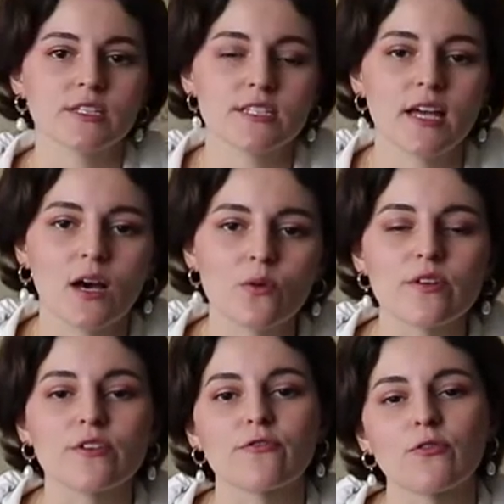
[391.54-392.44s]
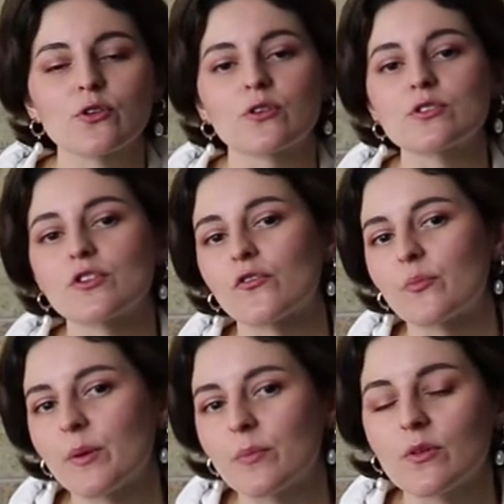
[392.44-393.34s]
You can see out there
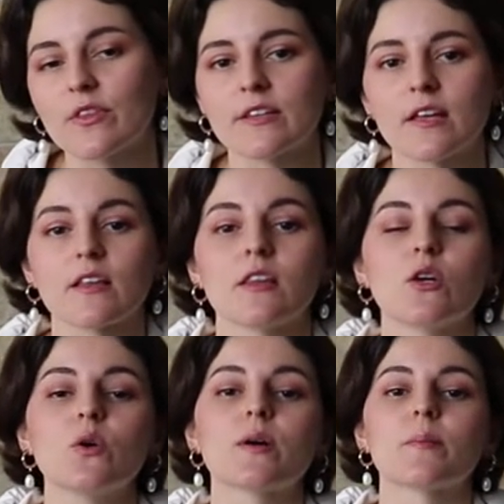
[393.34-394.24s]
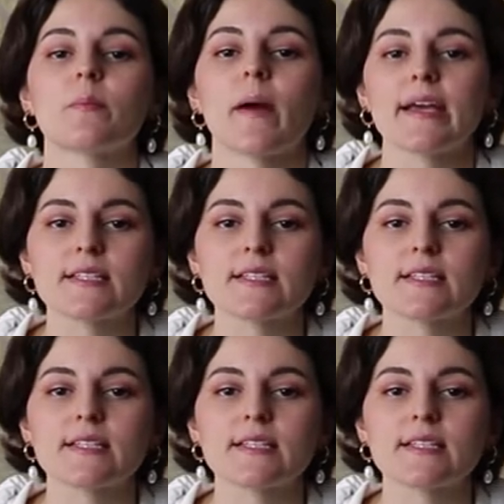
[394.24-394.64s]
photos of people that look